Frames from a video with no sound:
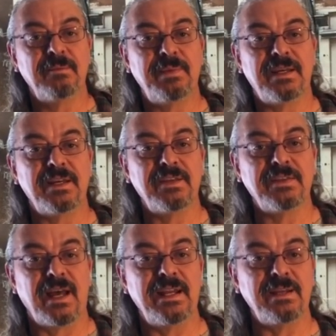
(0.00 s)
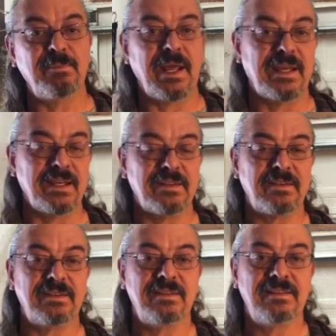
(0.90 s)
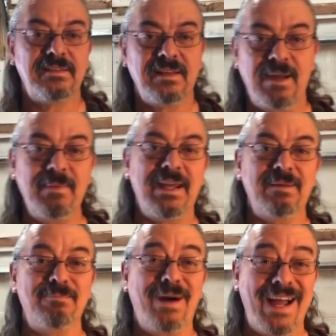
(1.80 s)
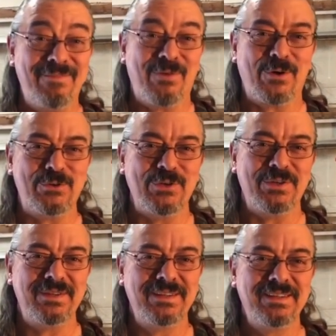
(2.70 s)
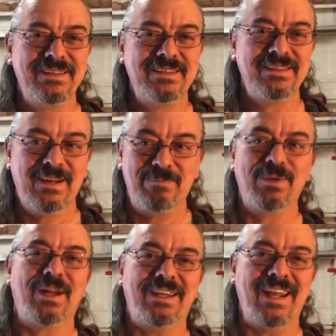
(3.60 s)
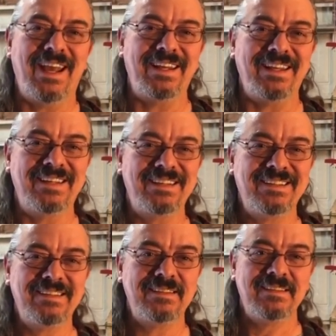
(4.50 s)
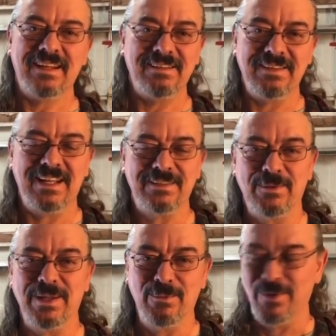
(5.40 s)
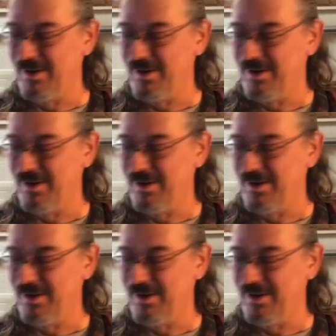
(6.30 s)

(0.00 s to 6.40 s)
because I didn't make it. I made it my version of Blood Candy, and that's not what they